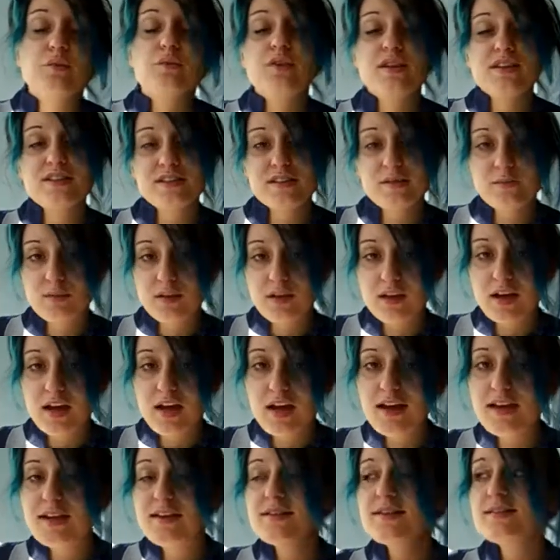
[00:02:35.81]
Reason
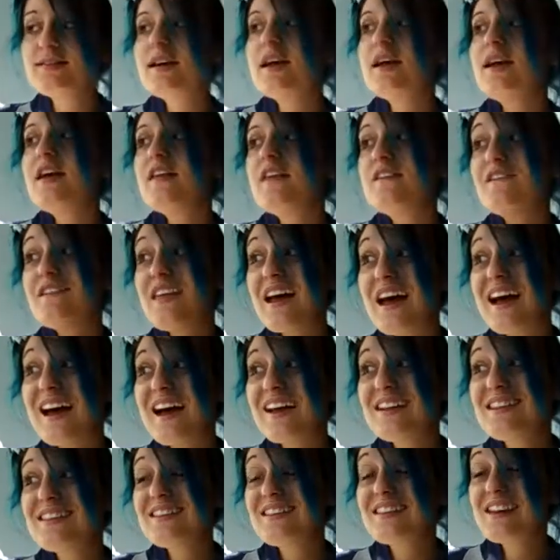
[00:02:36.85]
because
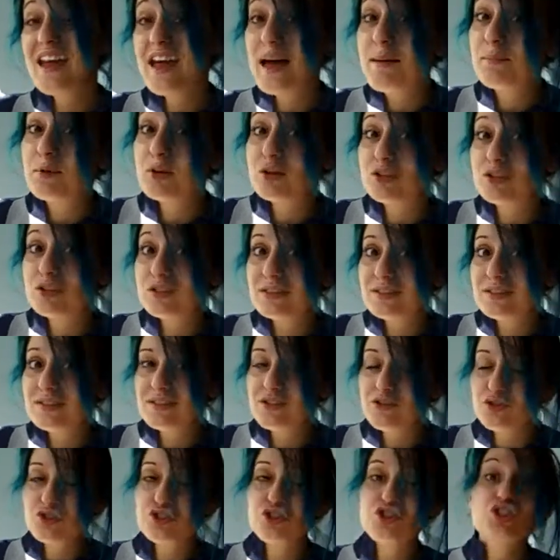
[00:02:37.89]
that's chemicals.
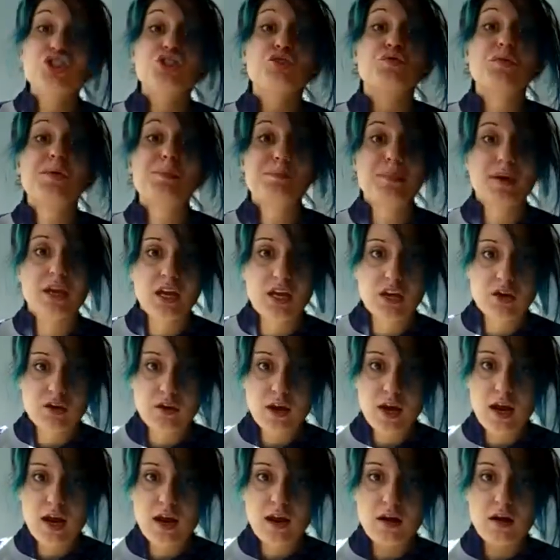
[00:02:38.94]
You're stripping your
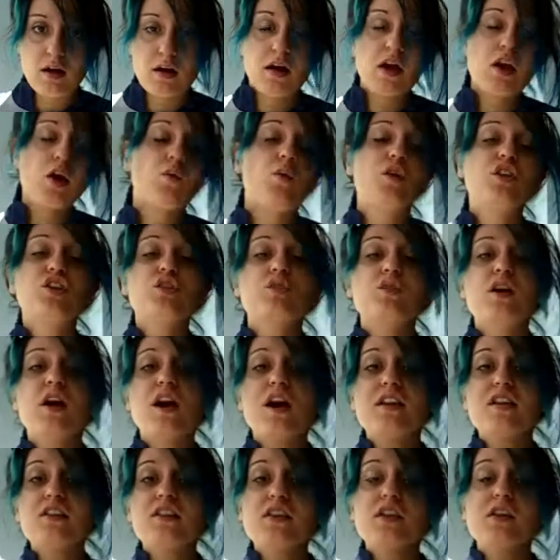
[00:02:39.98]
hair. When you
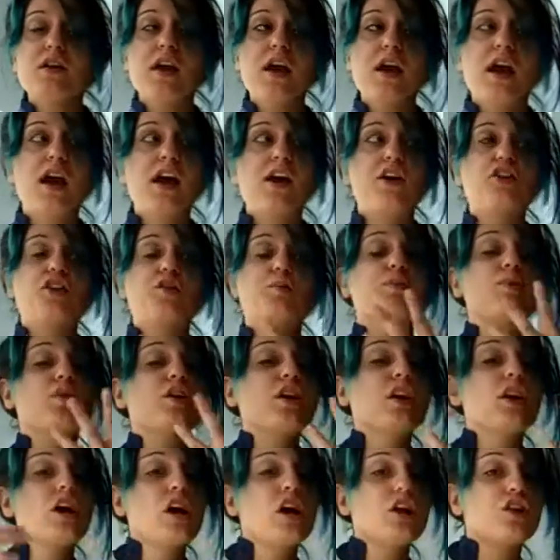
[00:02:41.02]
color your hair, you're
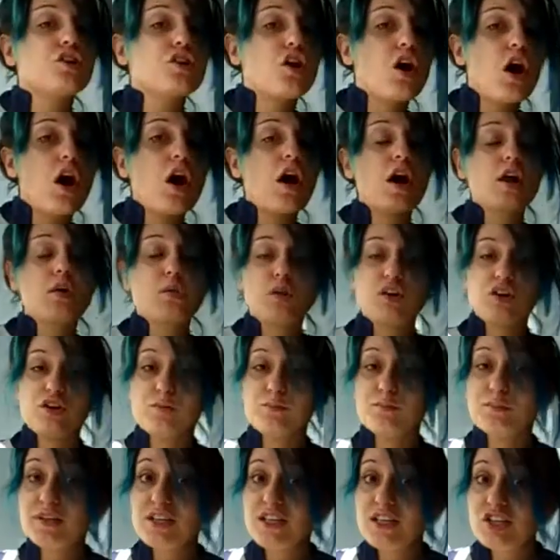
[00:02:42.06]
putting color on. When
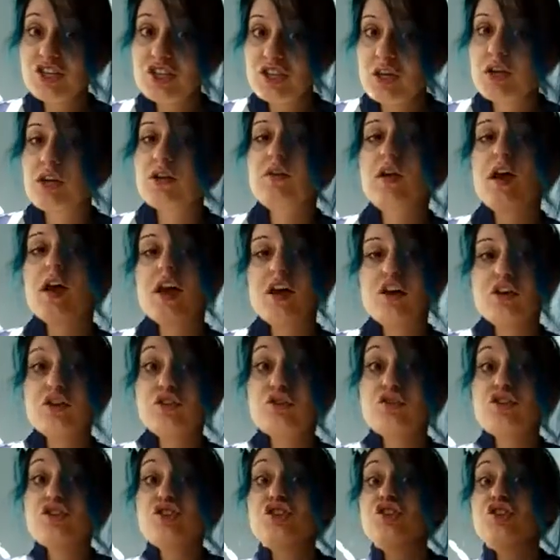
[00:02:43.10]
you're bleaching your hair,
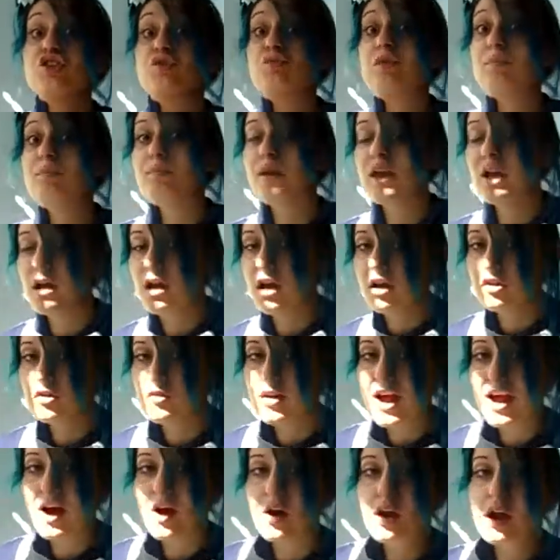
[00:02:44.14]
you're stripping color
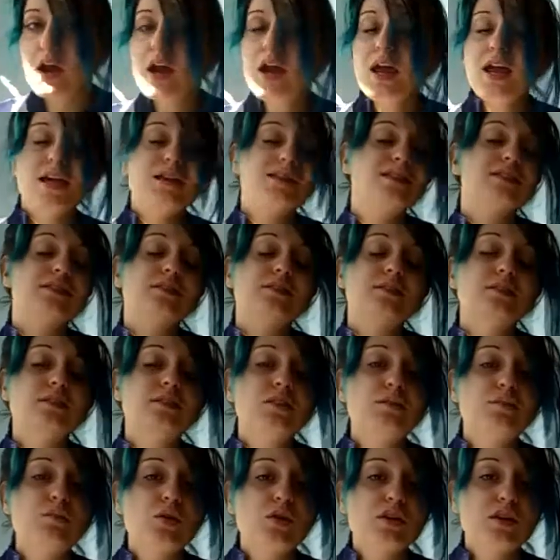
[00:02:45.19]
out. It's a
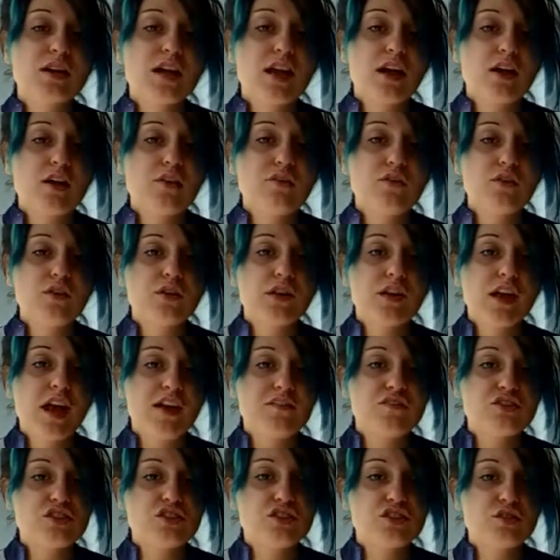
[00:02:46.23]
little more careful. You
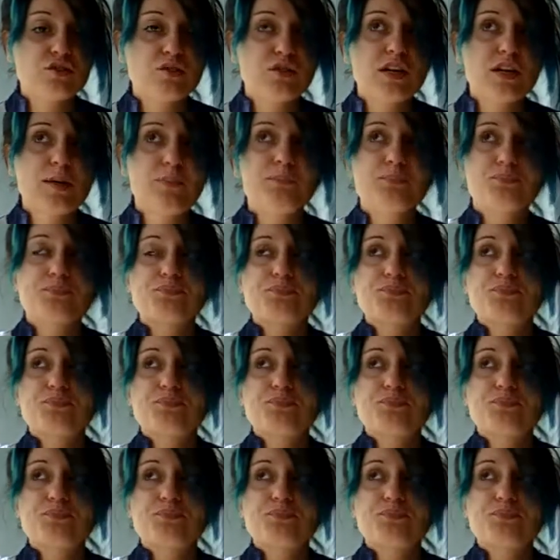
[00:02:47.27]
have to do it.